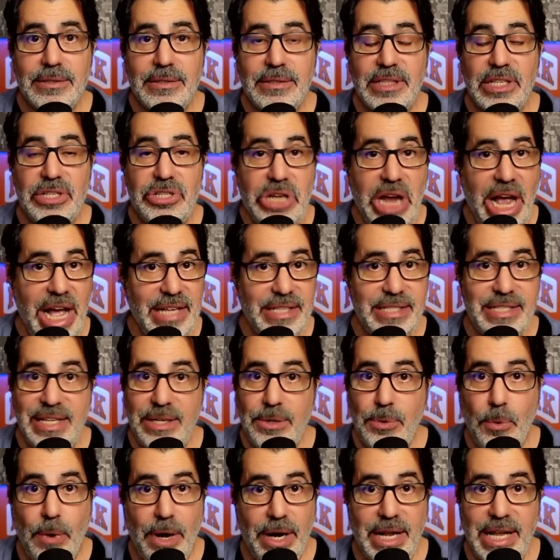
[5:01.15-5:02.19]
The Jazz
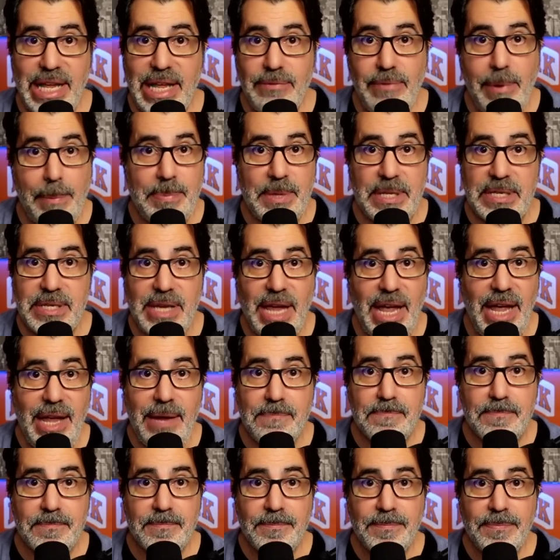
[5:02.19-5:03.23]
didn't want to give up this game,
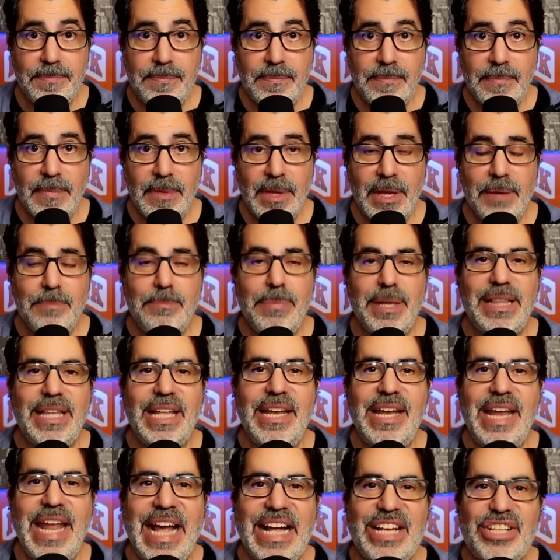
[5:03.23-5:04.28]
but the
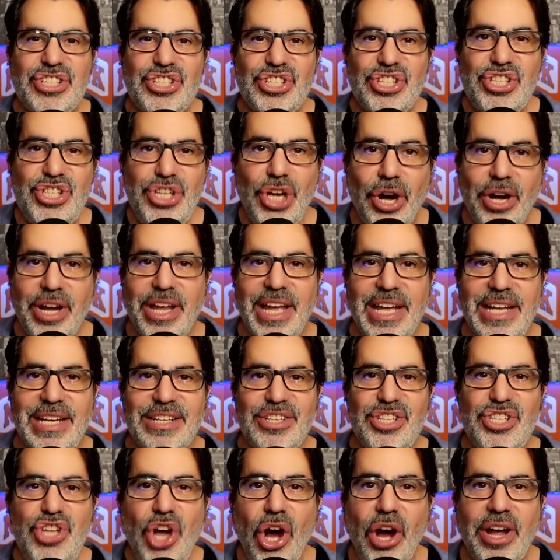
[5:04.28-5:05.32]
Knicks took
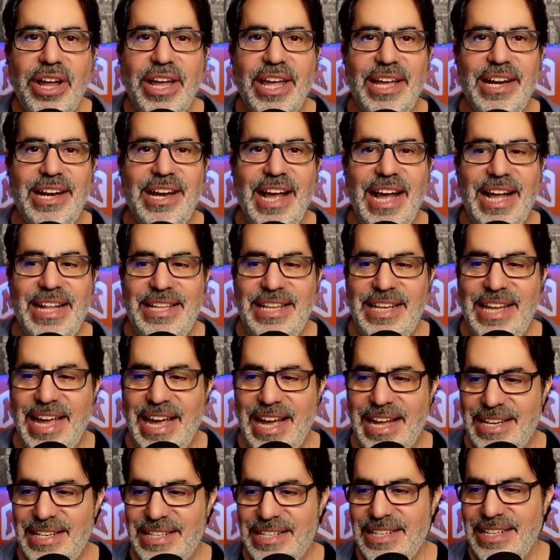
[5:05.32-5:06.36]
it at the
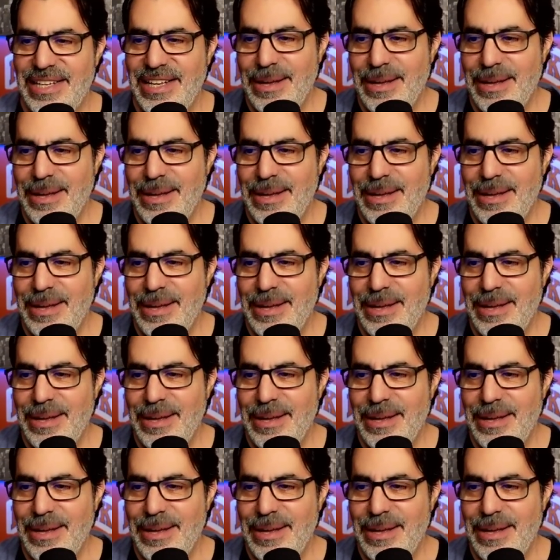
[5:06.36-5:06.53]
end.